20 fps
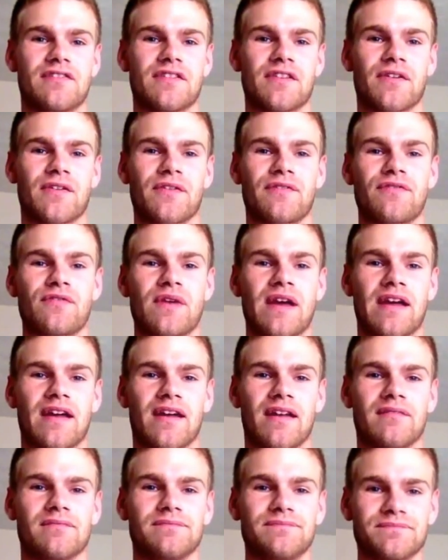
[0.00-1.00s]
You know, if you
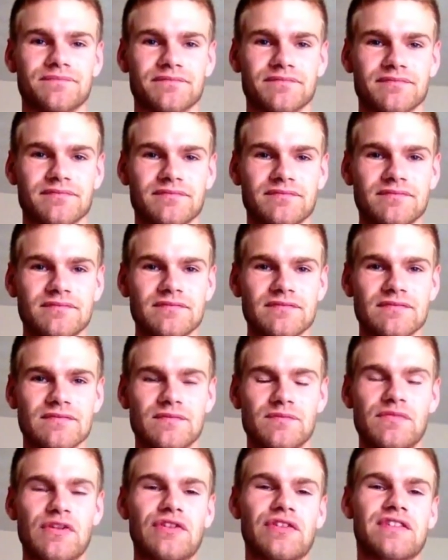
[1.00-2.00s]
had
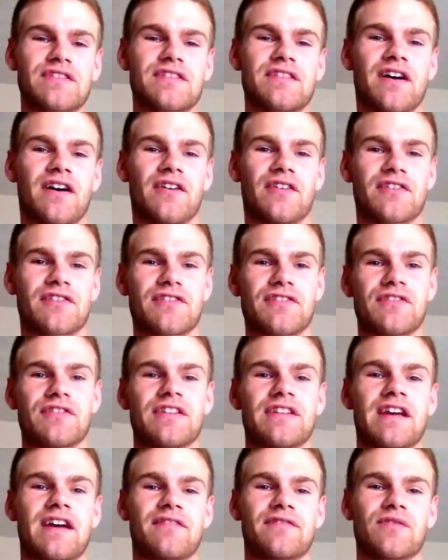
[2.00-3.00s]
millions of dollars and you
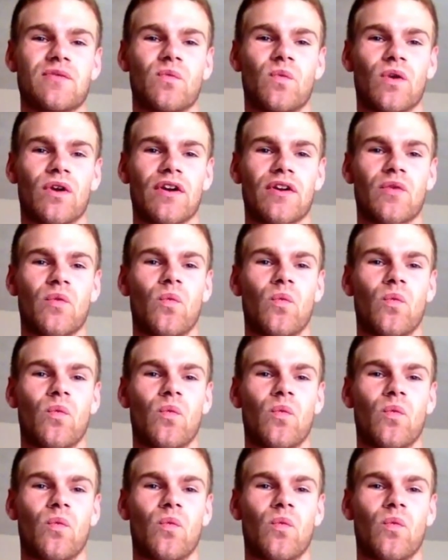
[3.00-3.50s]
didn't have to work,